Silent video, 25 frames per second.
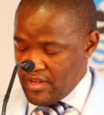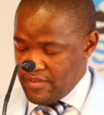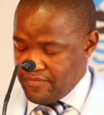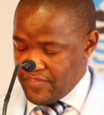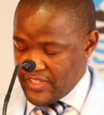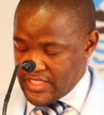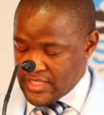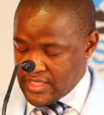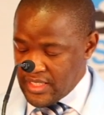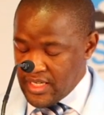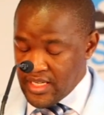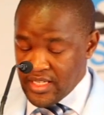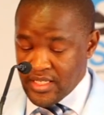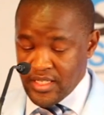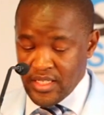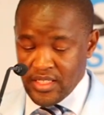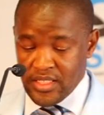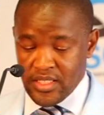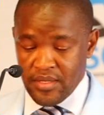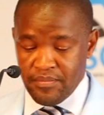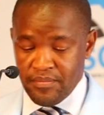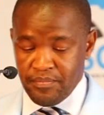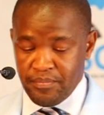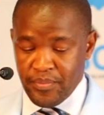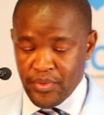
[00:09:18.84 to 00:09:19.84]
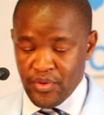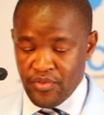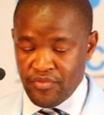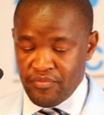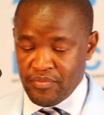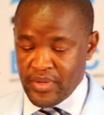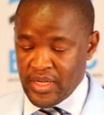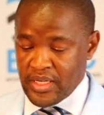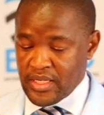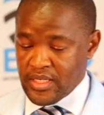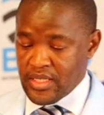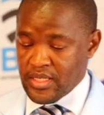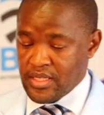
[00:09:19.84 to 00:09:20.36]
facilities
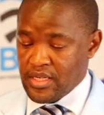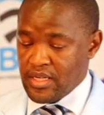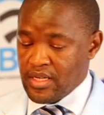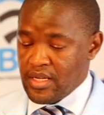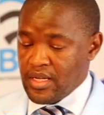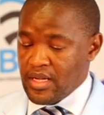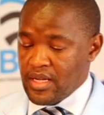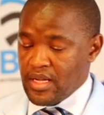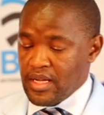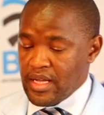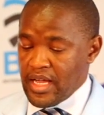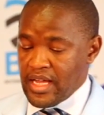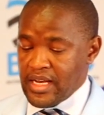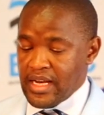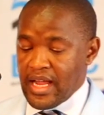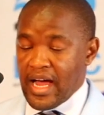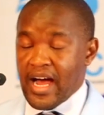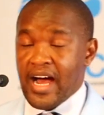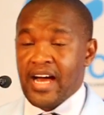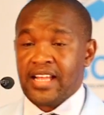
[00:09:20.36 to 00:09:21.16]
improvement, and